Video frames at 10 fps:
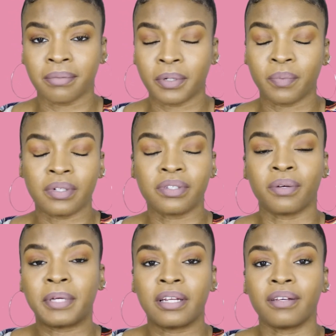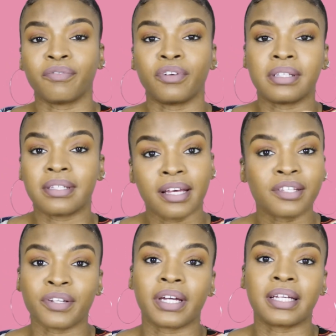I mean, well, so many different
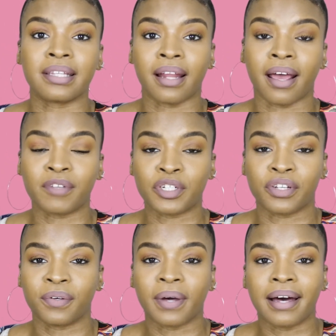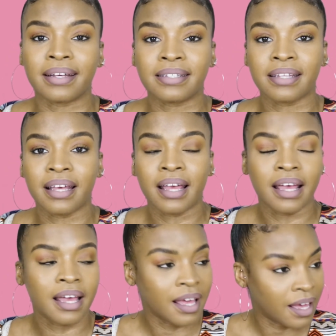accessories that I have to show you guys,
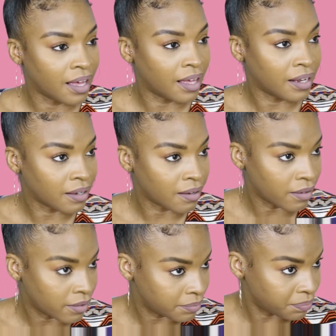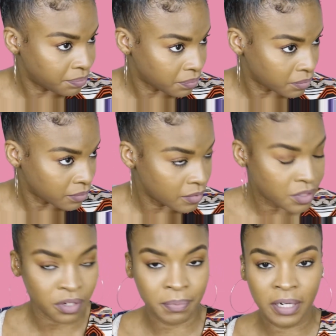and
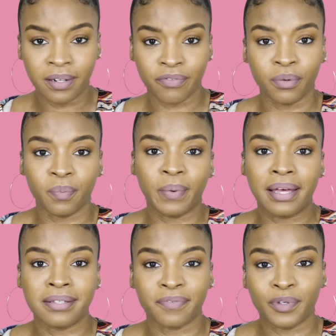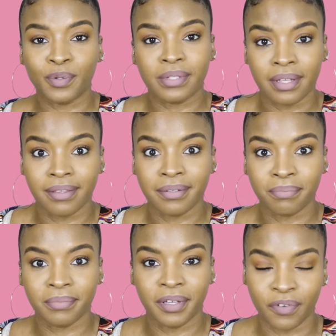so many different ways of using
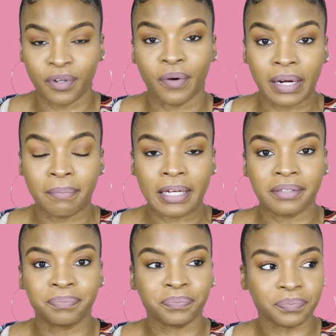them, if you know what I mean.